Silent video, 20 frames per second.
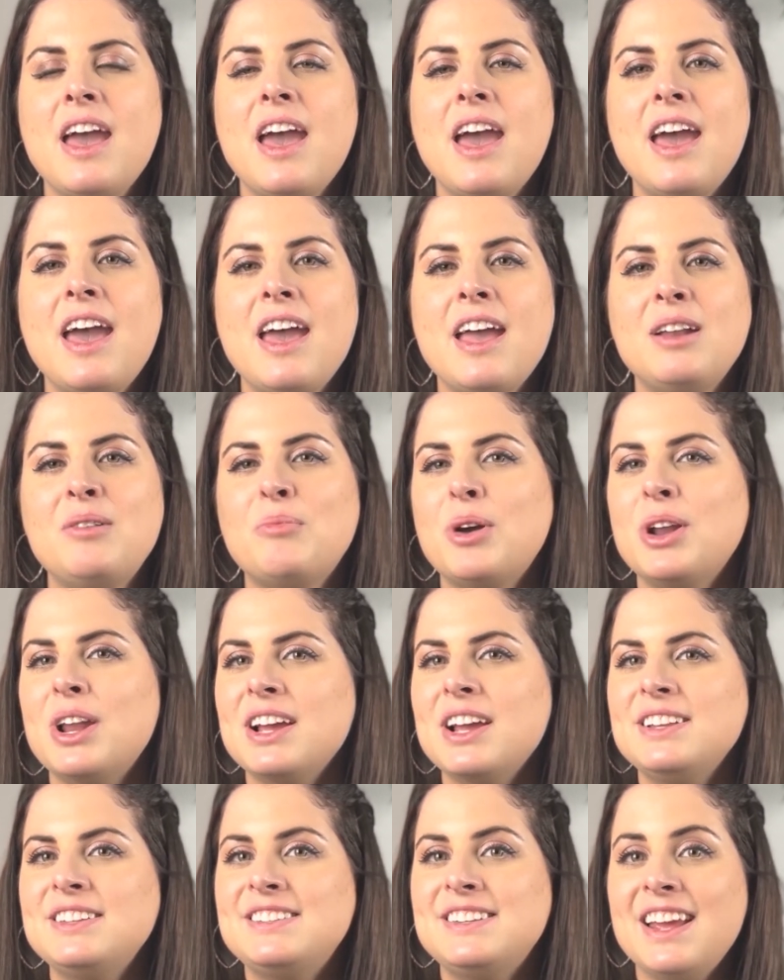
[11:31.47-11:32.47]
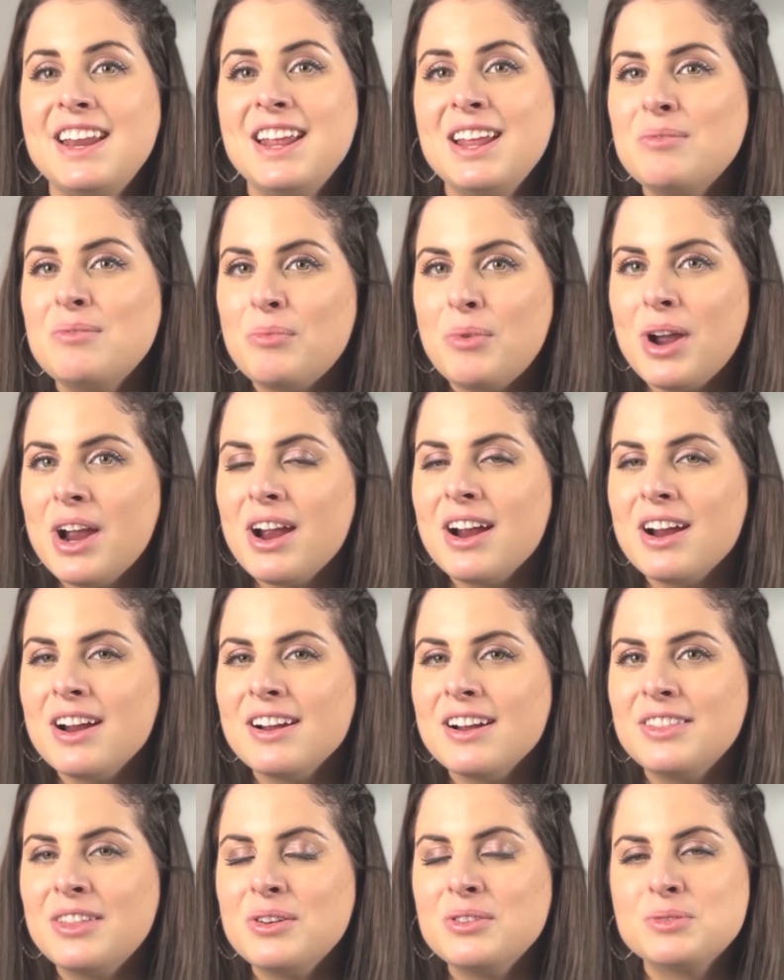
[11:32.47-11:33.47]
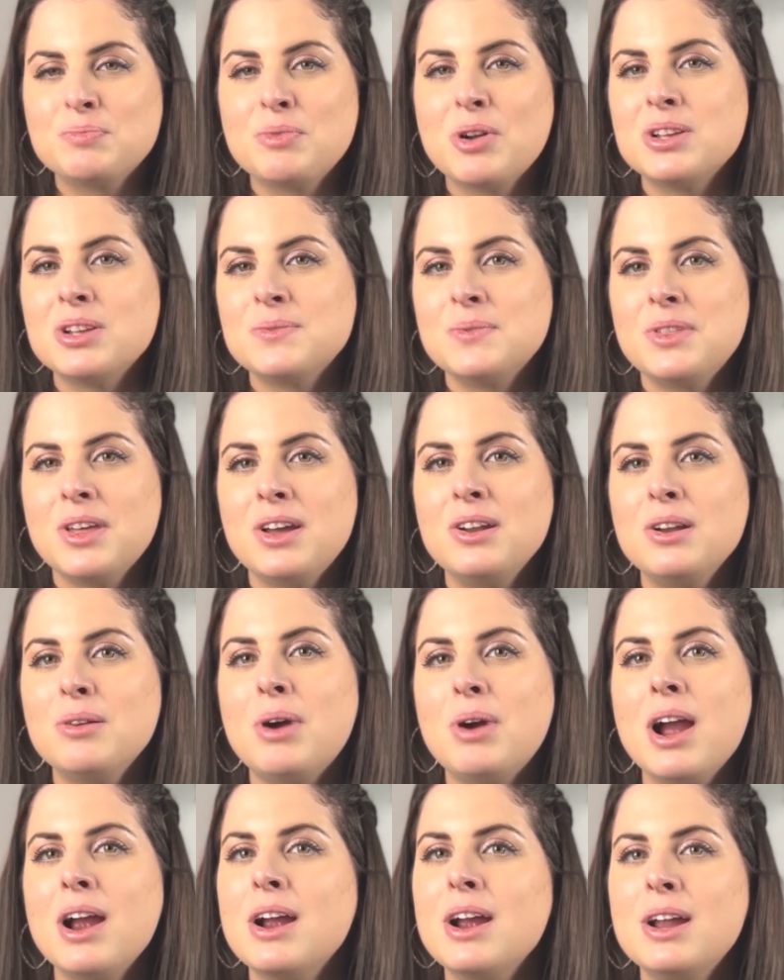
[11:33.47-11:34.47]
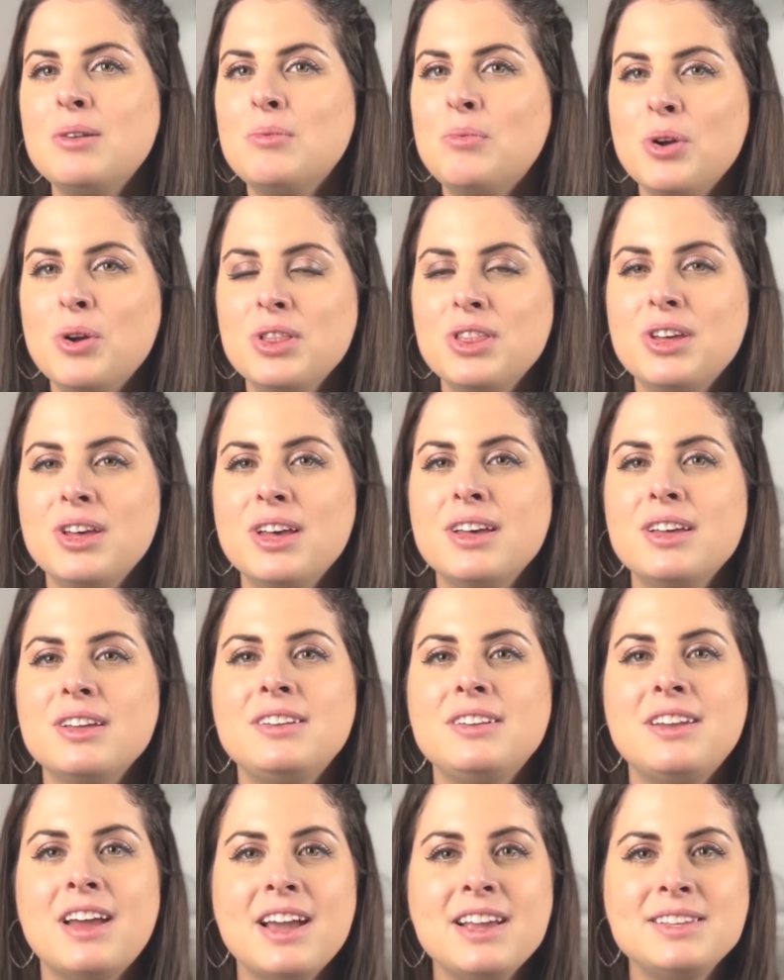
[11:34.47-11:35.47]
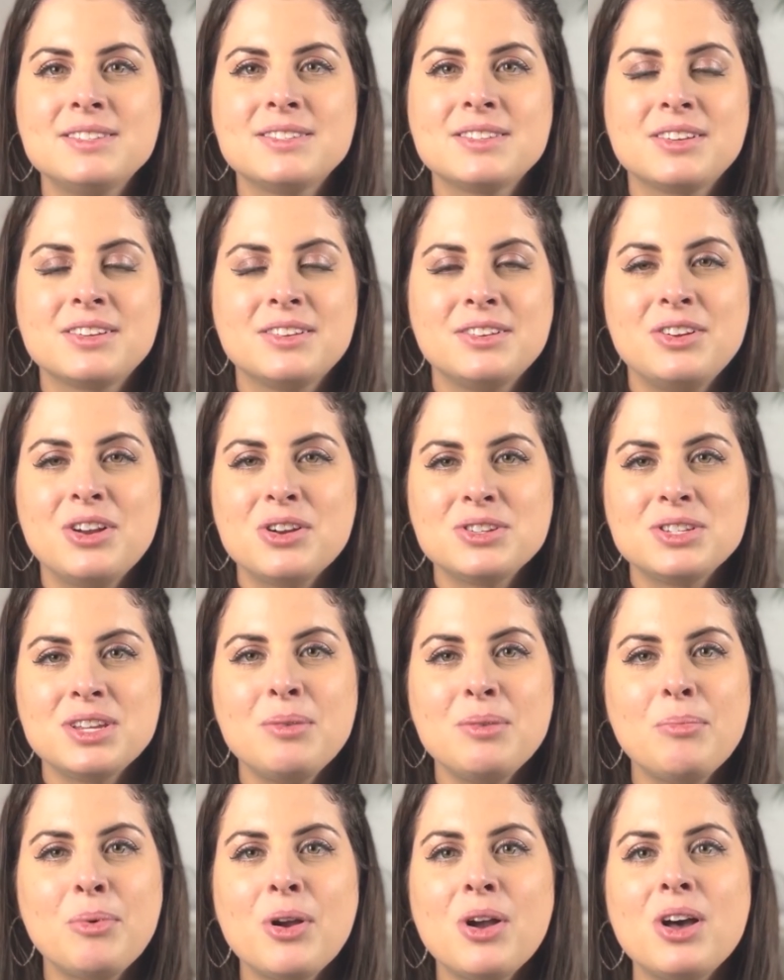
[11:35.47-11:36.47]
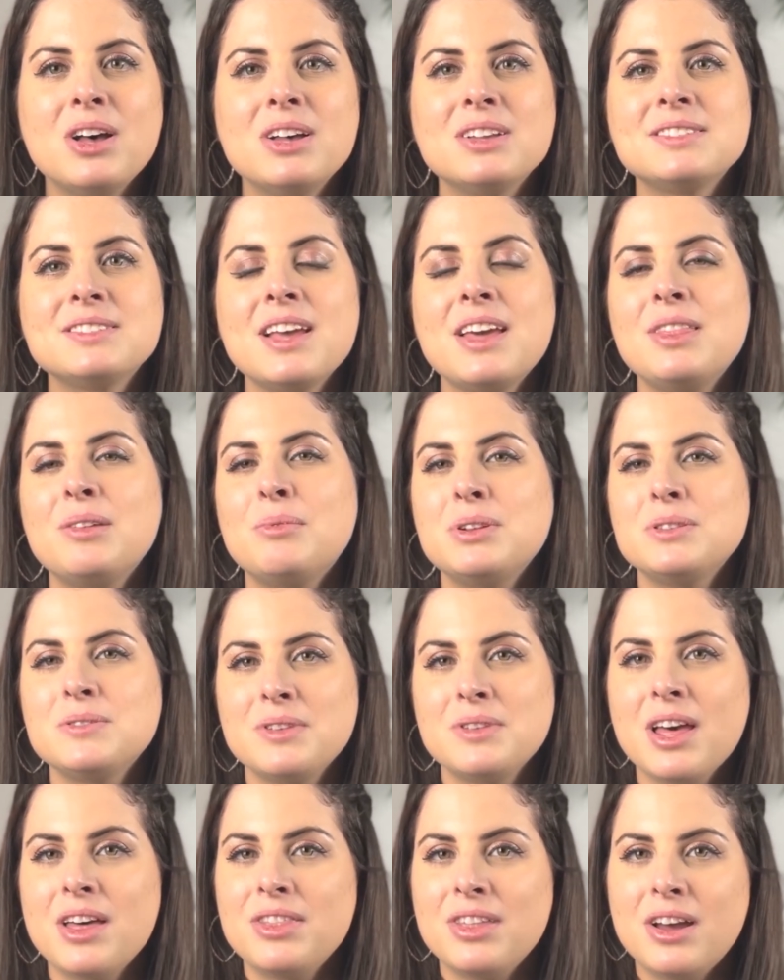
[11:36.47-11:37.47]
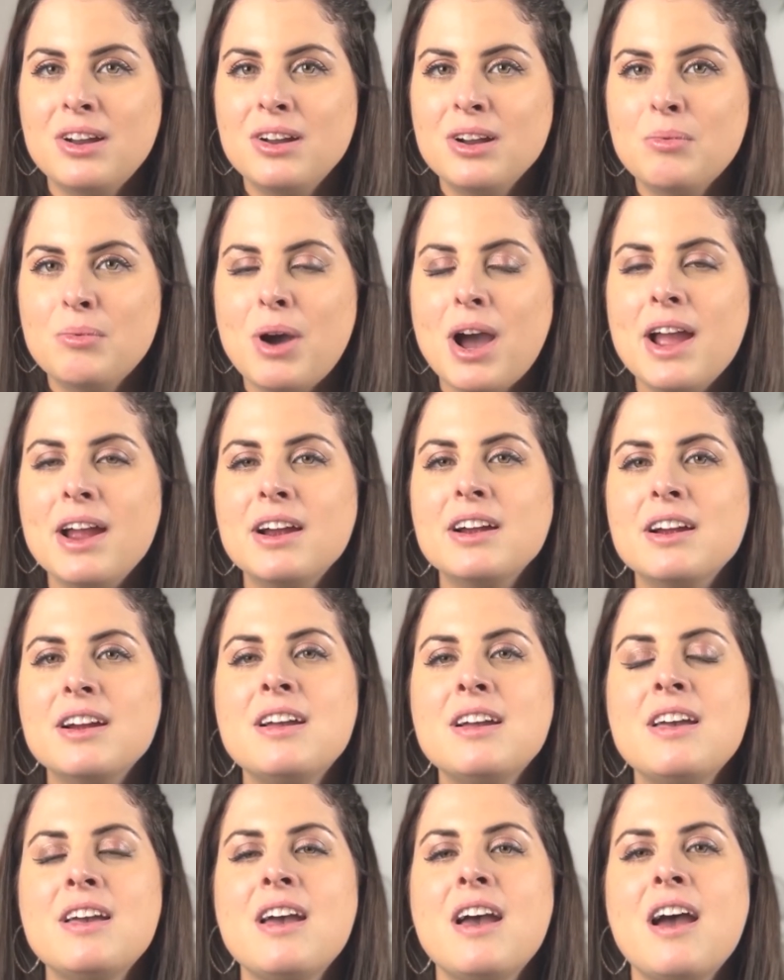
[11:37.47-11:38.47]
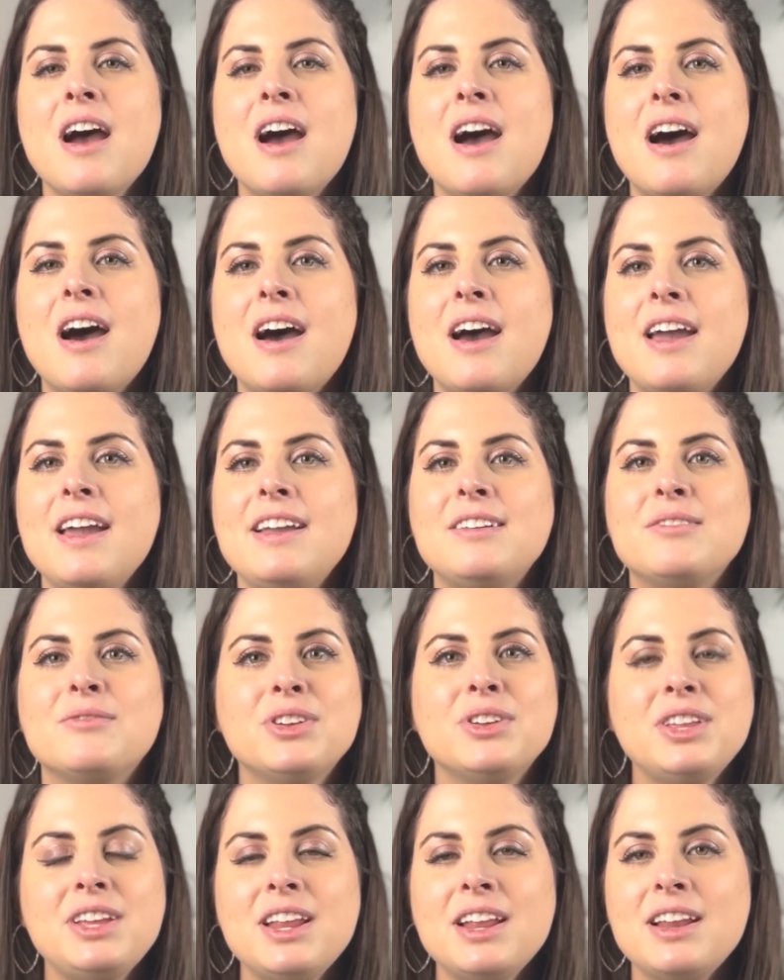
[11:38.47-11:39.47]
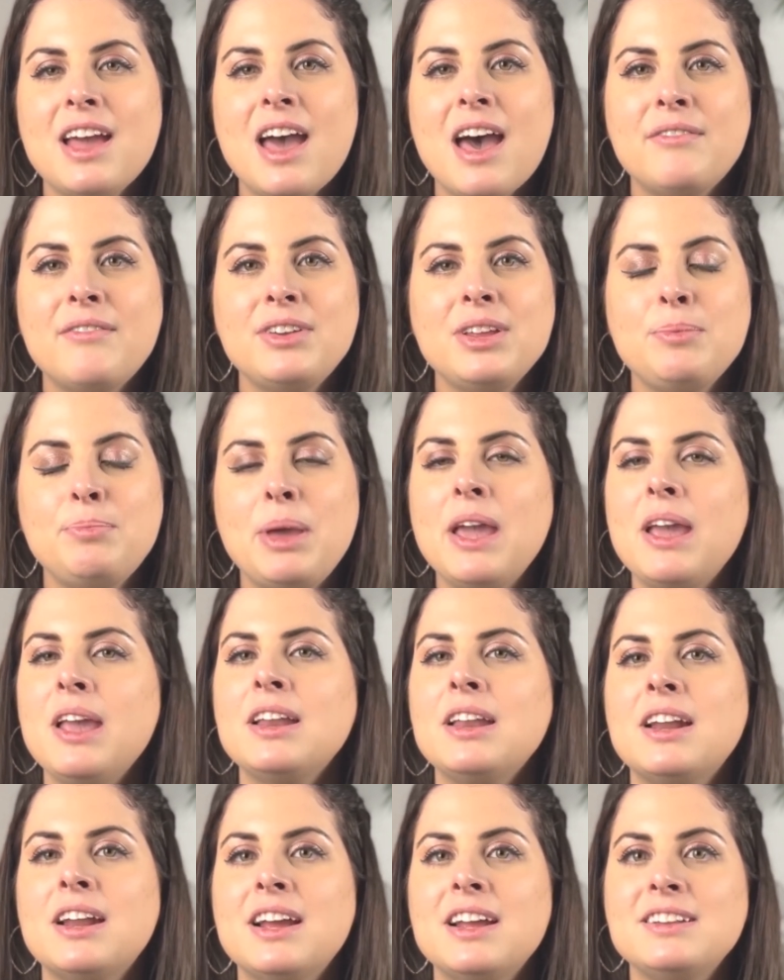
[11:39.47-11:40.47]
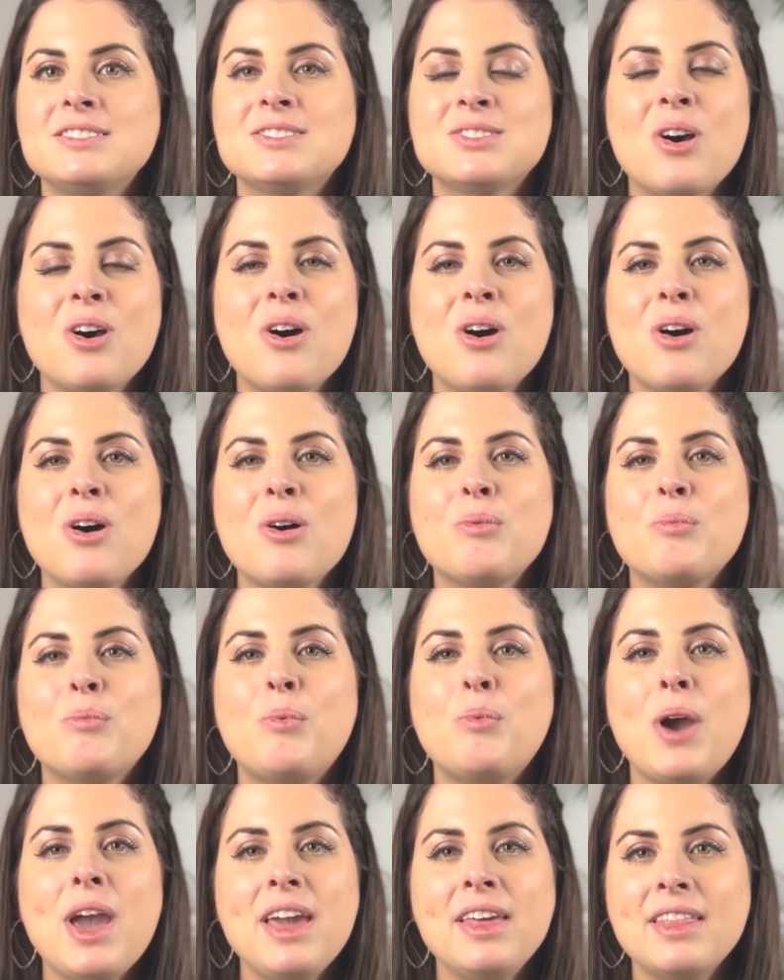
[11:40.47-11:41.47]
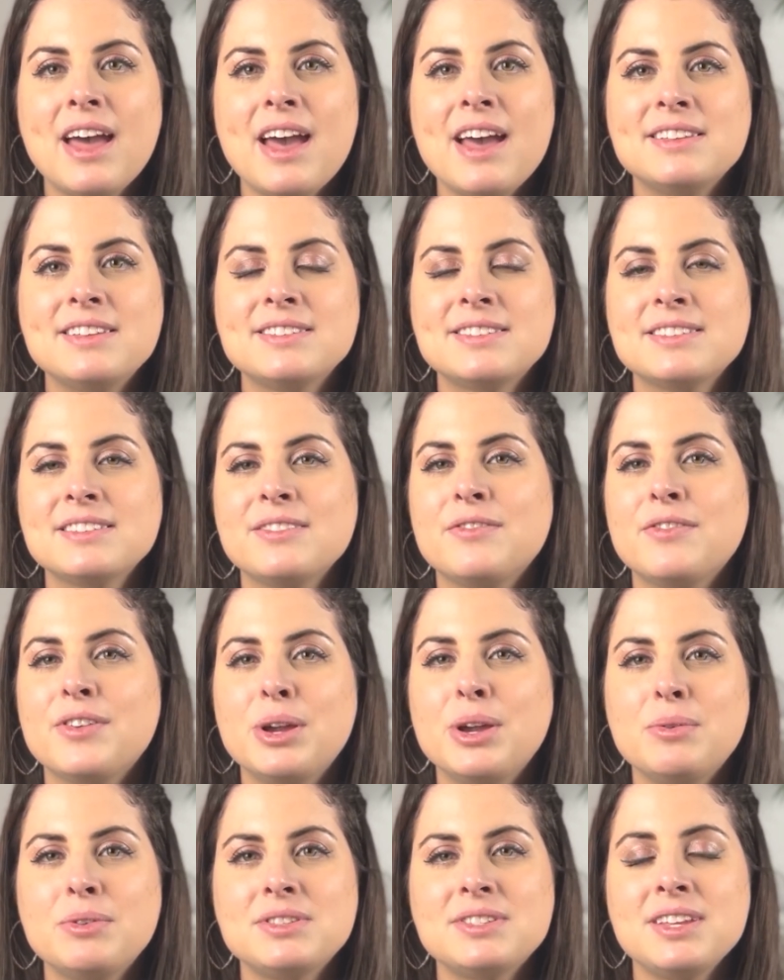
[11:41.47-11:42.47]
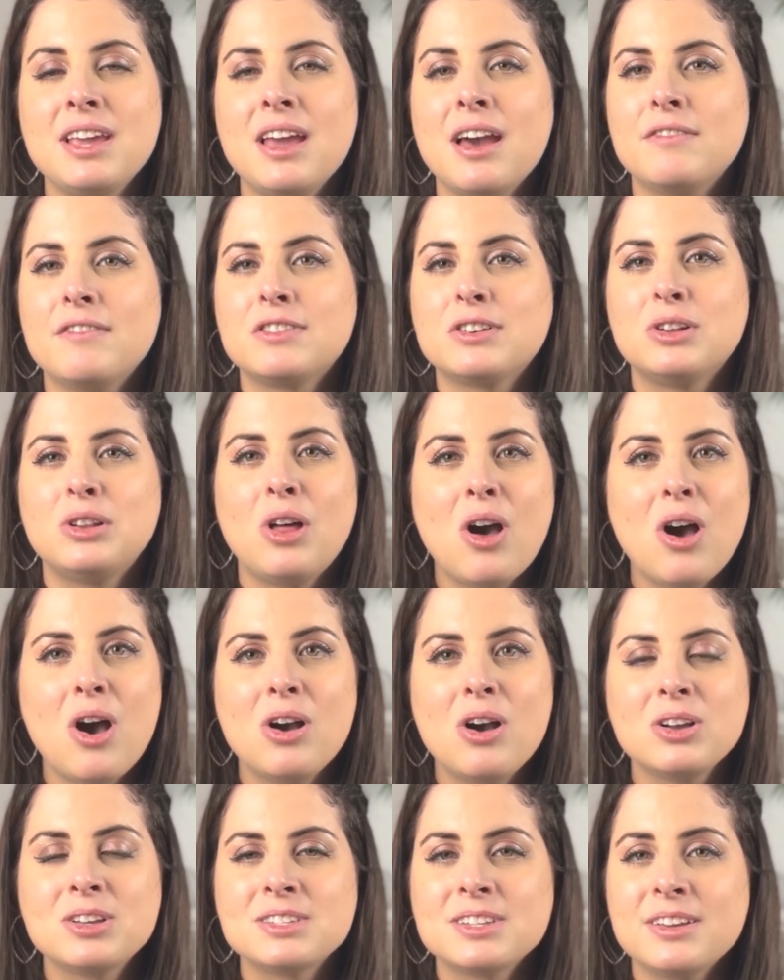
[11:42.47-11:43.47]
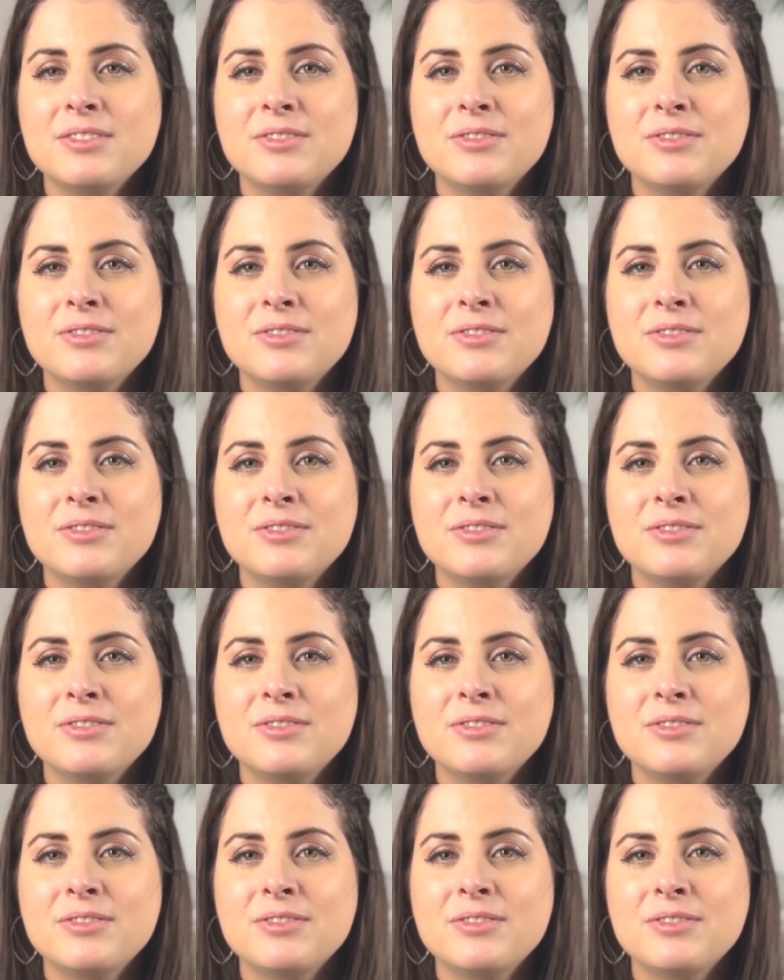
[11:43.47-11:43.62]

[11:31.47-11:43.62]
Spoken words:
And when I didn't wear those bras with the underwire and wore the nice nursing bras and the ones without the underwire, I really didn't have any pain and I saw way less frequency of clogs.